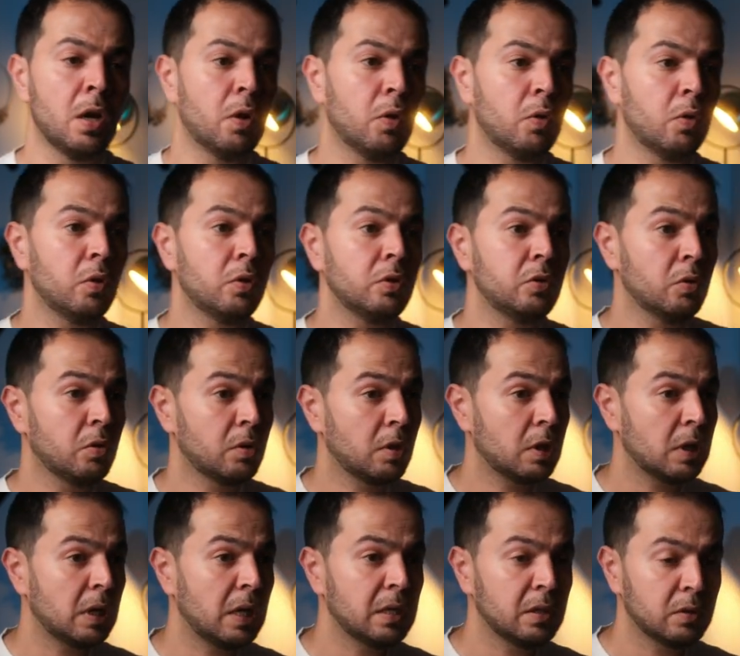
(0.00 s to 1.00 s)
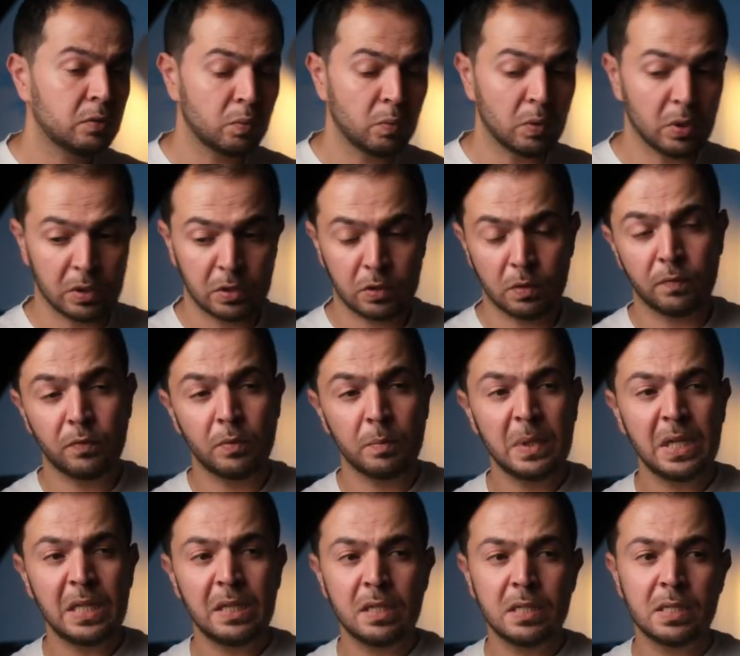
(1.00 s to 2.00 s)
or your client work. So for
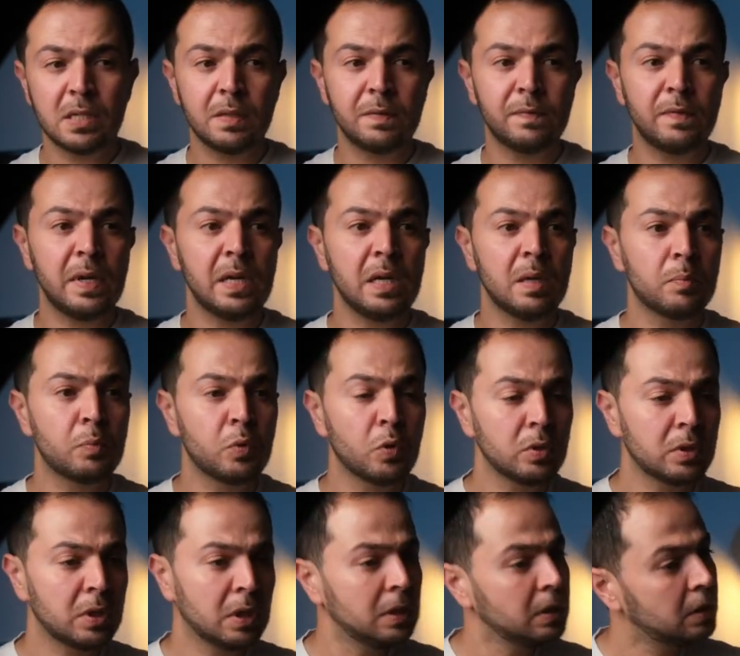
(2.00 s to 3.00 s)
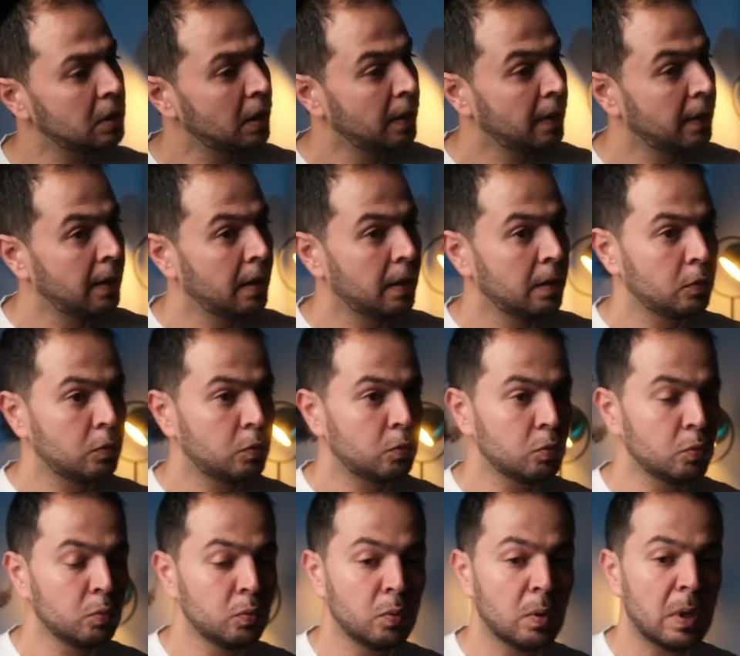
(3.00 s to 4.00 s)
me, this is very important
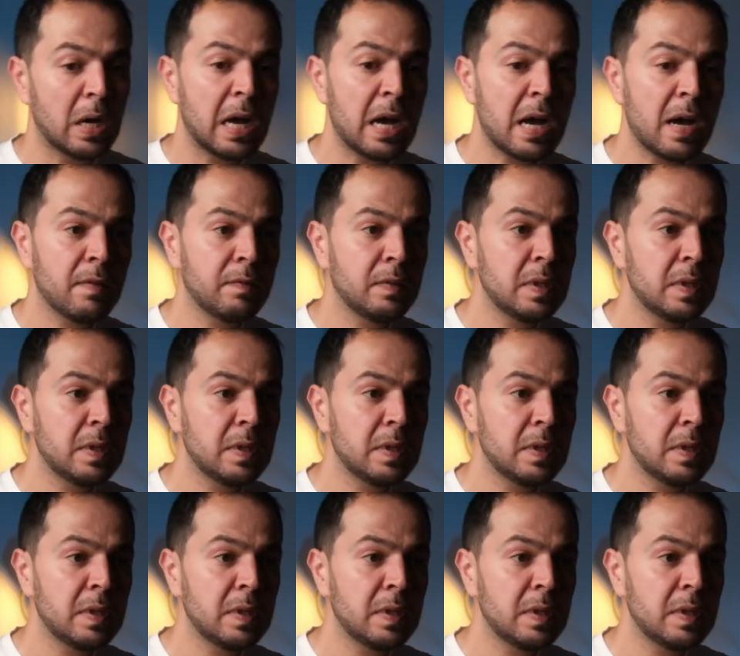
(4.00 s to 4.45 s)
to have